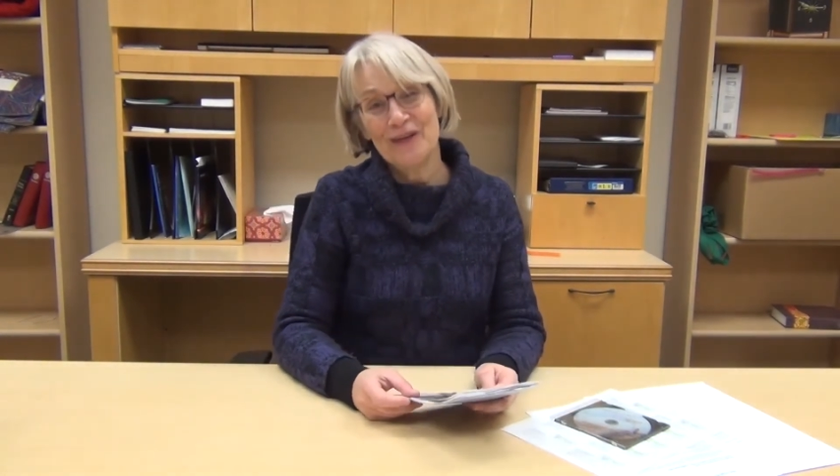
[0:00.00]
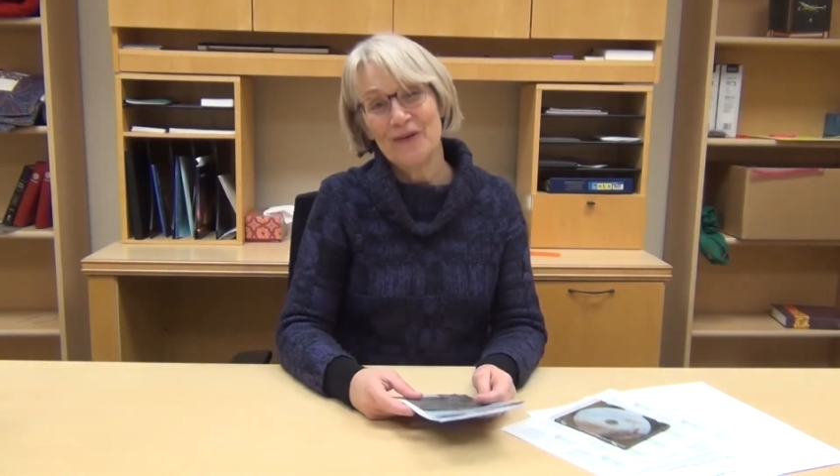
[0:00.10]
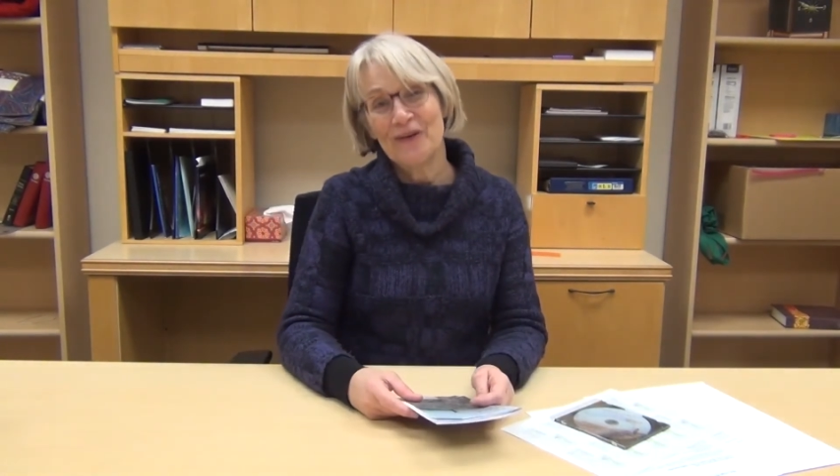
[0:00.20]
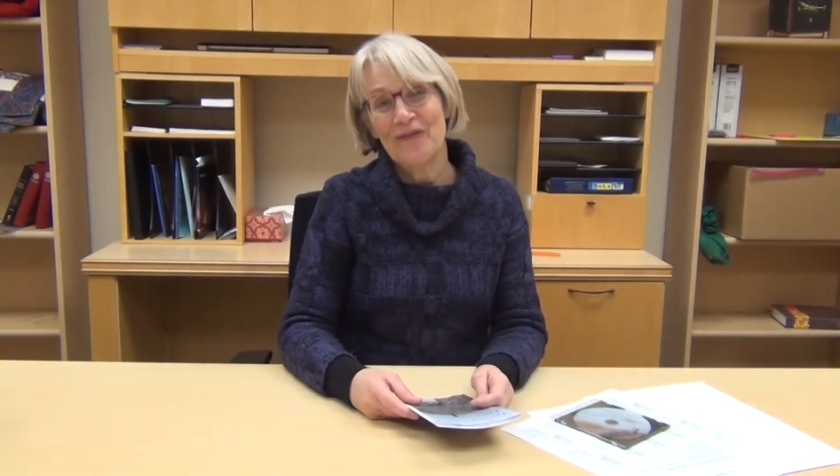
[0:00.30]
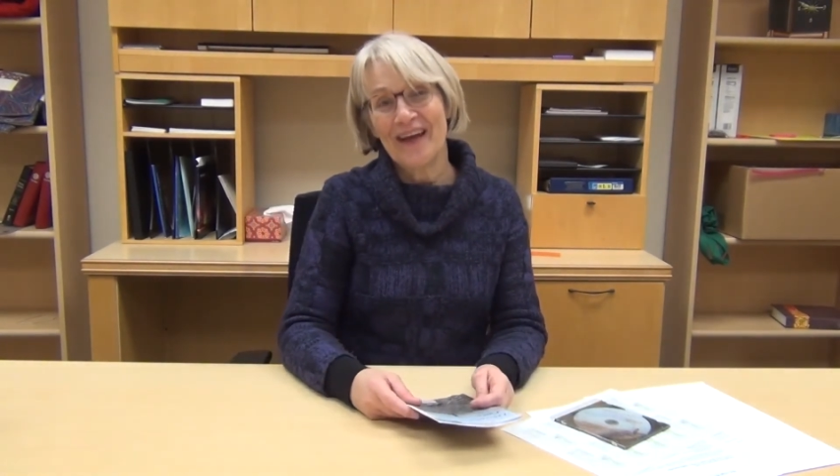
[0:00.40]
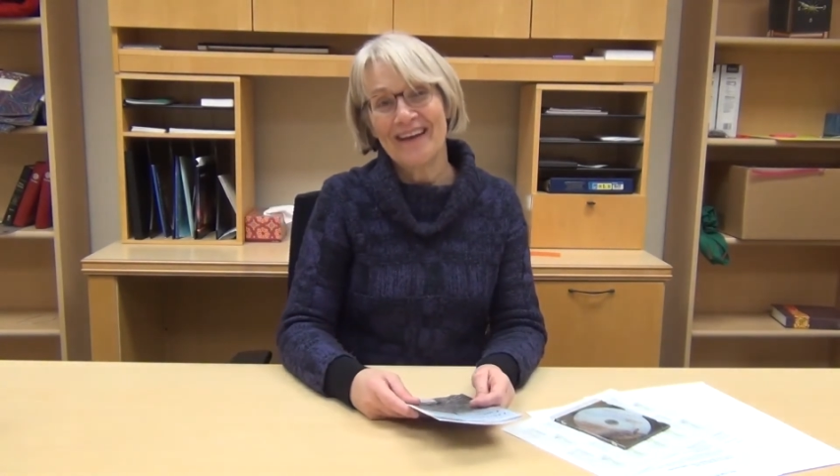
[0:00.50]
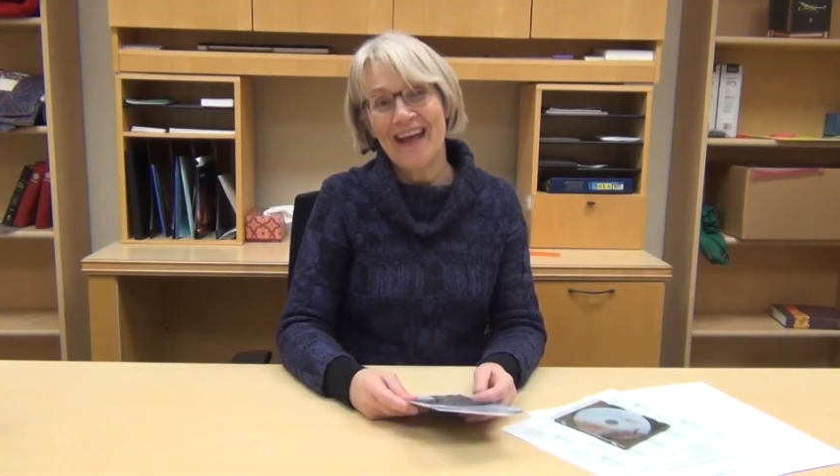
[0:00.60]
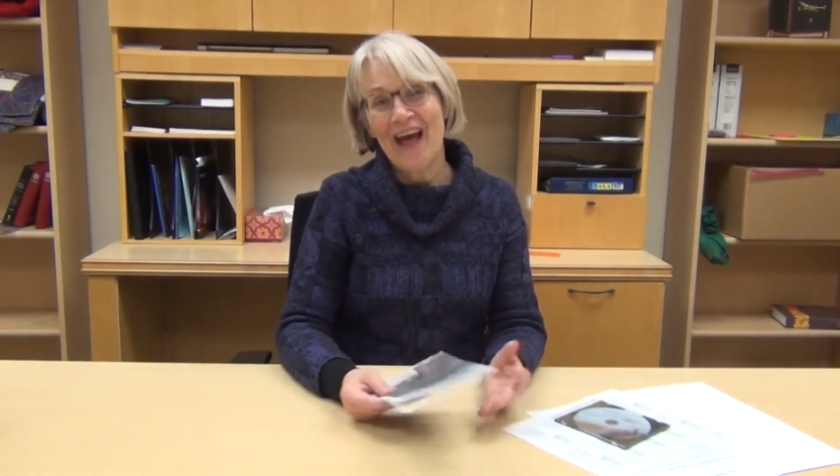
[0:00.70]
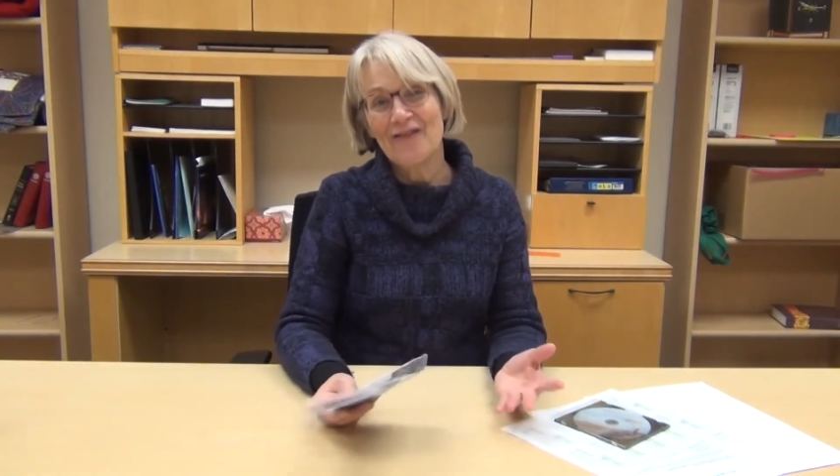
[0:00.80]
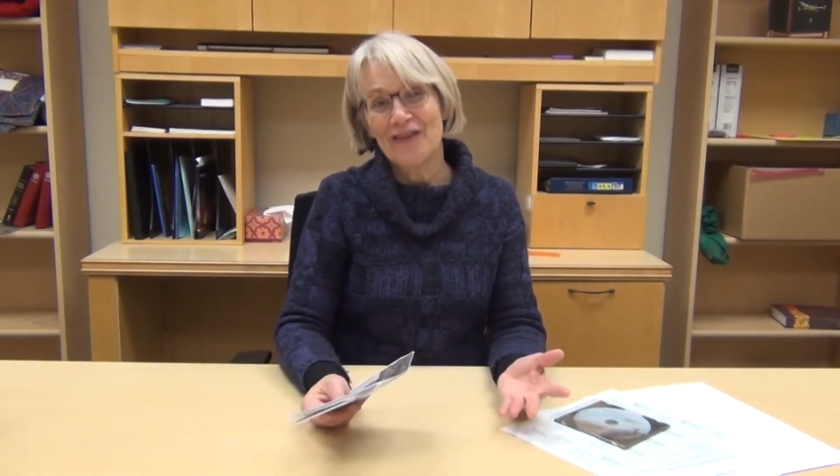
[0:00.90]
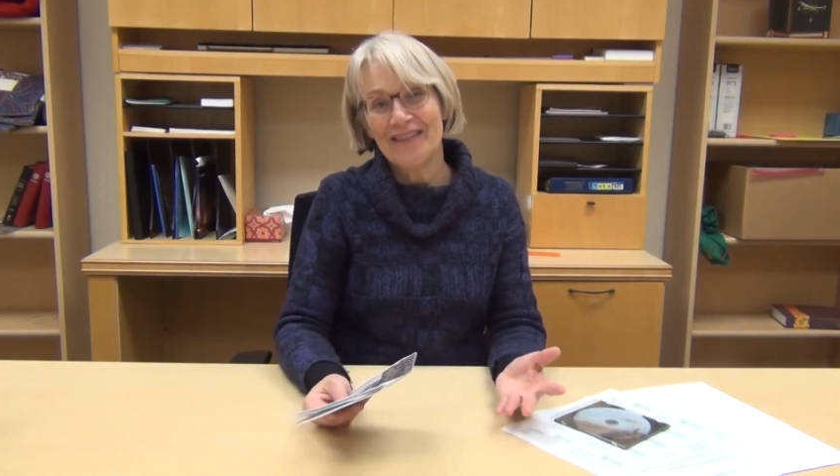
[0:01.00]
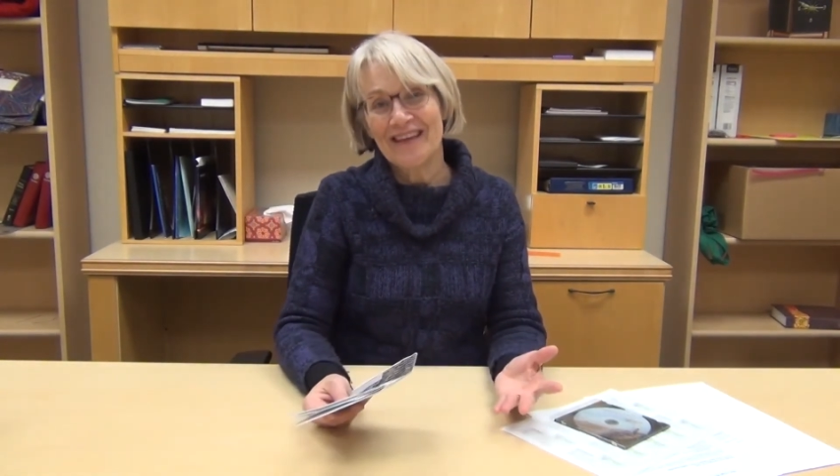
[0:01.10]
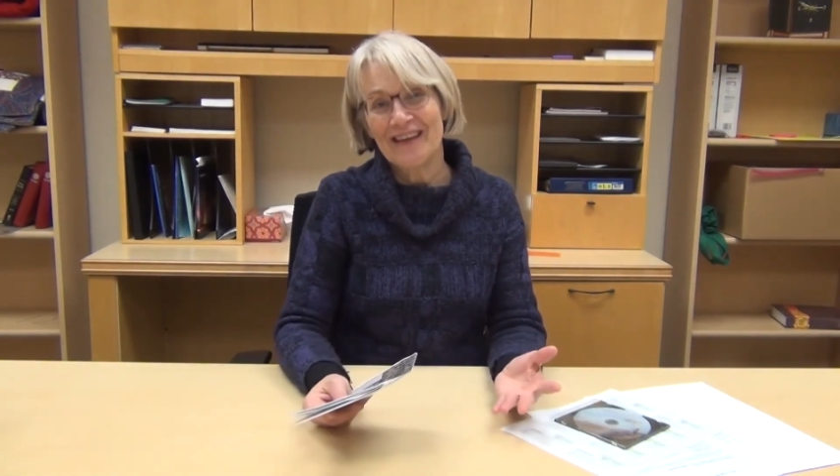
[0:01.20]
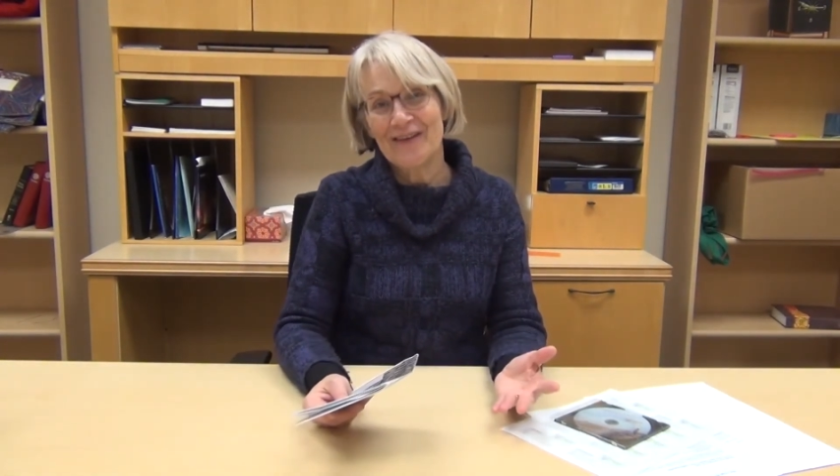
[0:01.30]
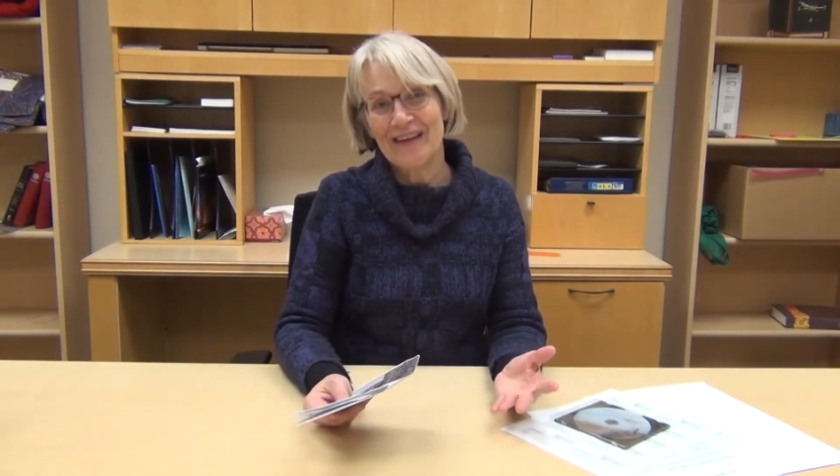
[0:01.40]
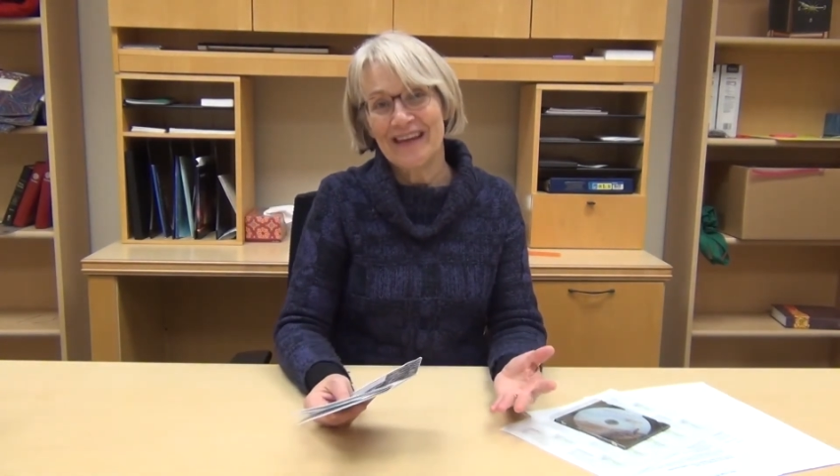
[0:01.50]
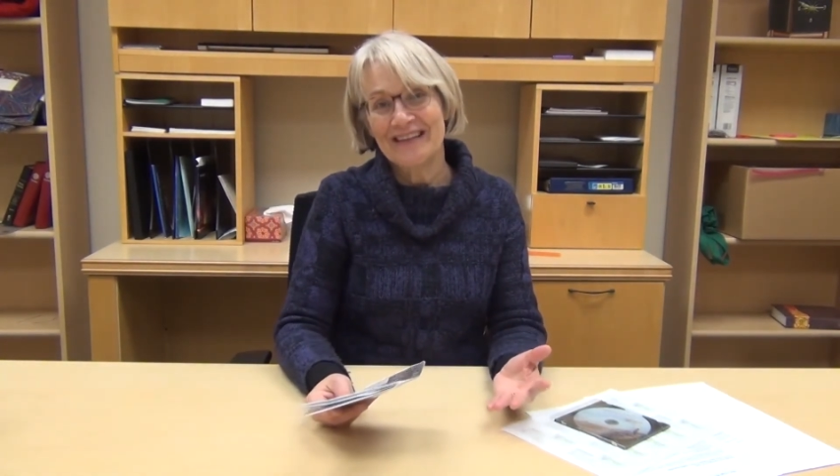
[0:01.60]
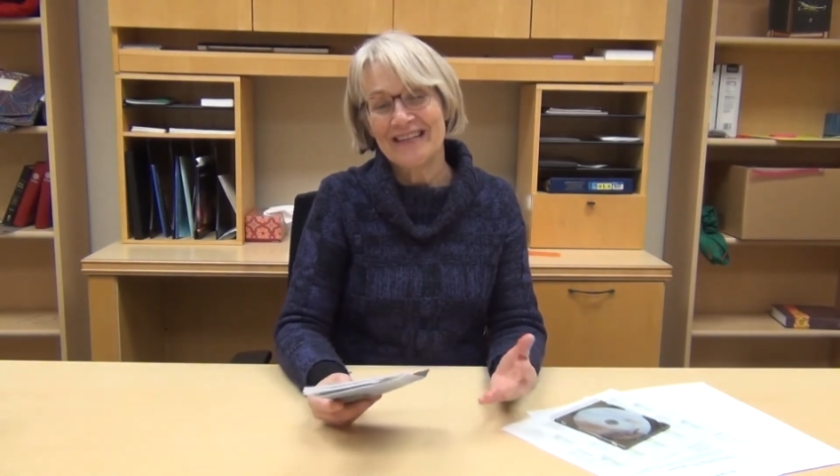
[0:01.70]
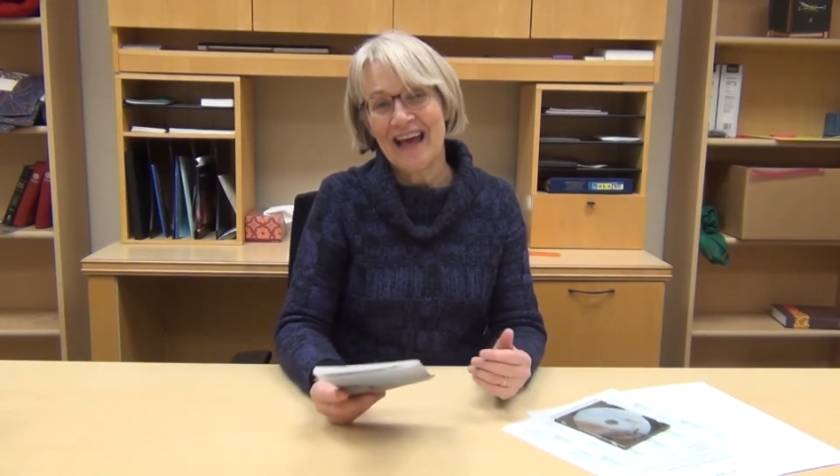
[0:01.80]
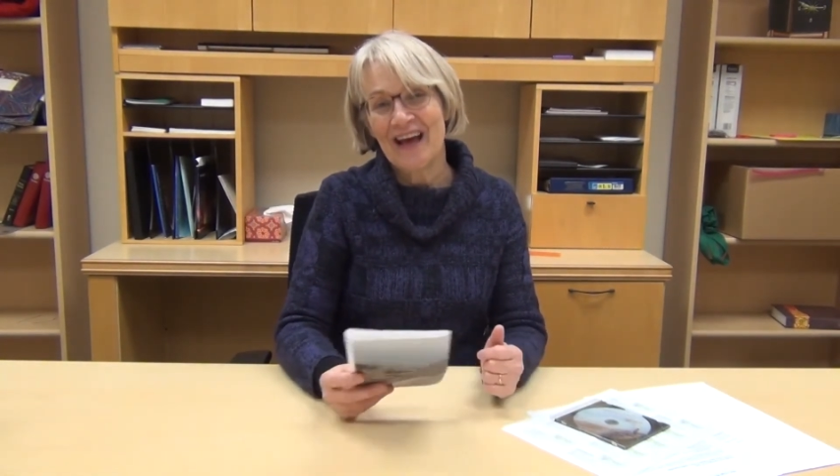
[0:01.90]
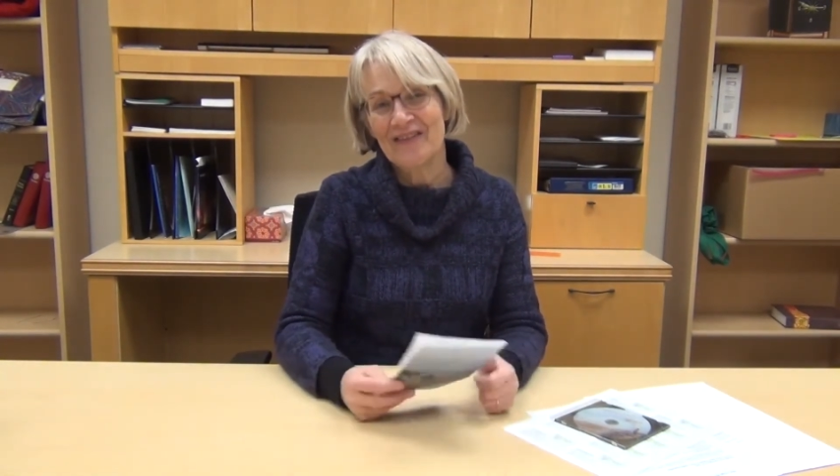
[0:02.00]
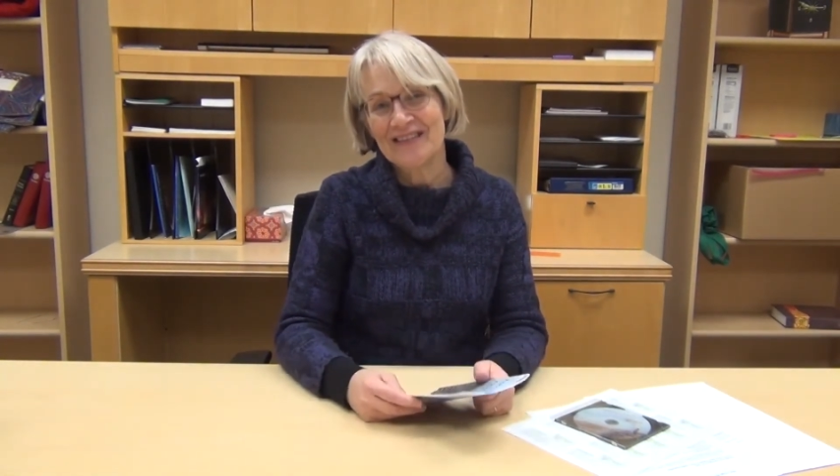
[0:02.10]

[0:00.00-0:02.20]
you will find everything you need to have